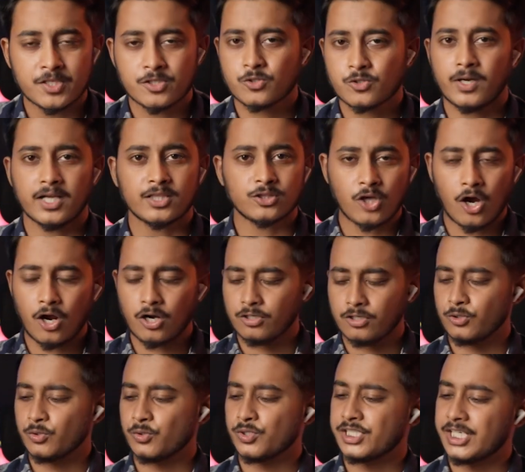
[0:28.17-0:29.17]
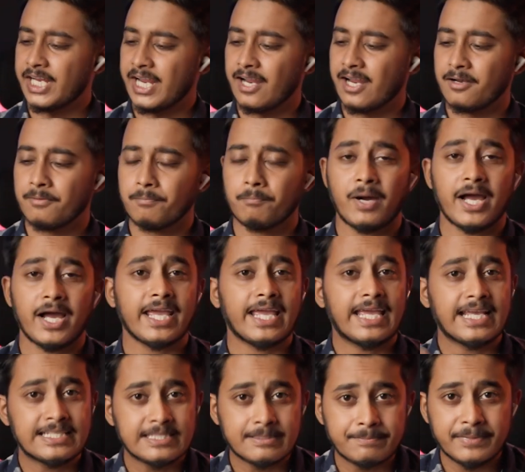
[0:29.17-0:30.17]
I thought to share my
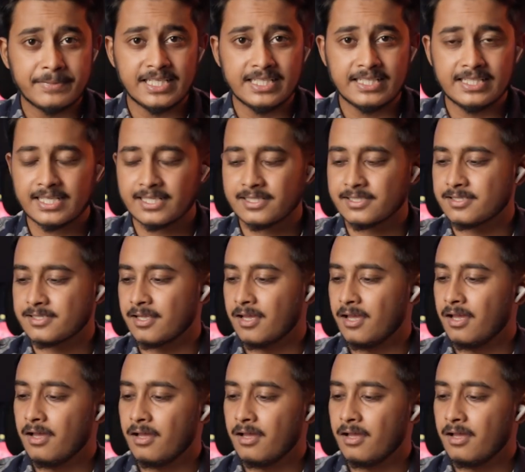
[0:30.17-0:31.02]
experience,